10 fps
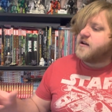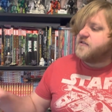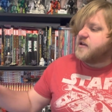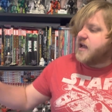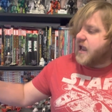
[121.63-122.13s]
of
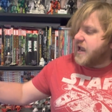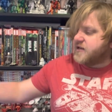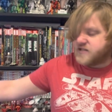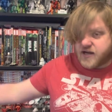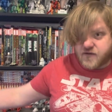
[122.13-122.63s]
the
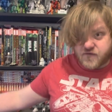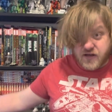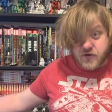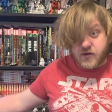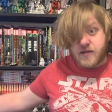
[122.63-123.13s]

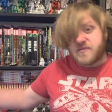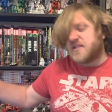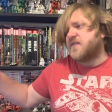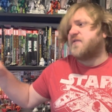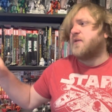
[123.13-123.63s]
anti-video game
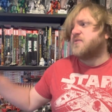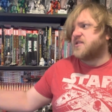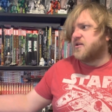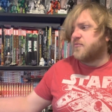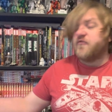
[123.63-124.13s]
stuff that was
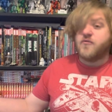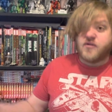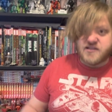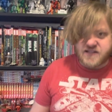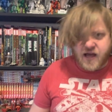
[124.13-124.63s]
there before
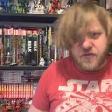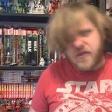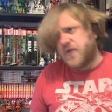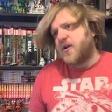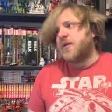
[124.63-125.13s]
is not
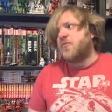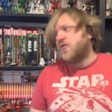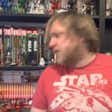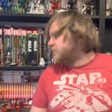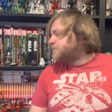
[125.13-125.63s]
there anymore.